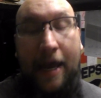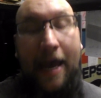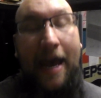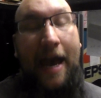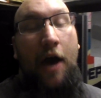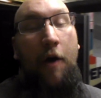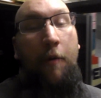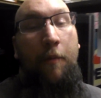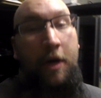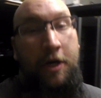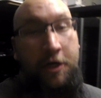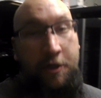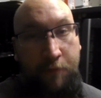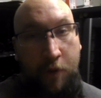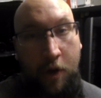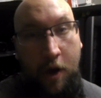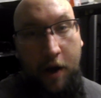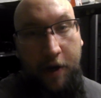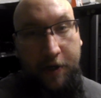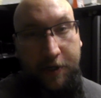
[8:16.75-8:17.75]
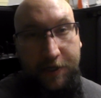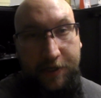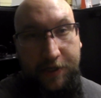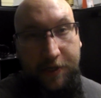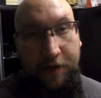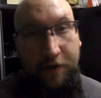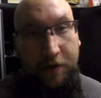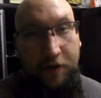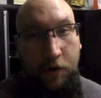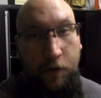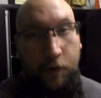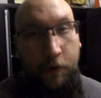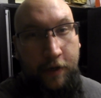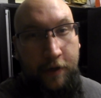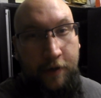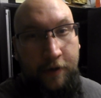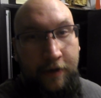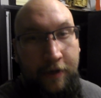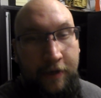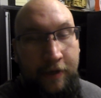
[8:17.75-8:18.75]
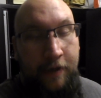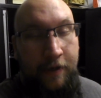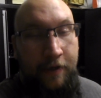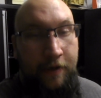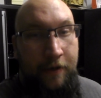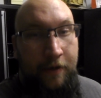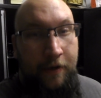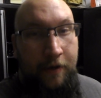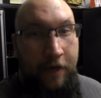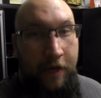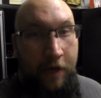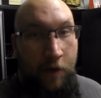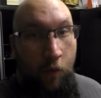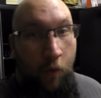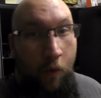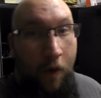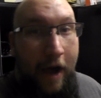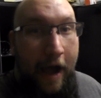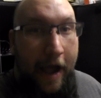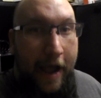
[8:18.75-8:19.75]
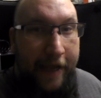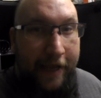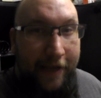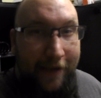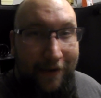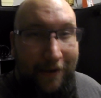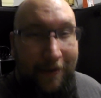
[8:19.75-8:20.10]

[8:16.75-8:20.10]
how much product is going to go in, and why.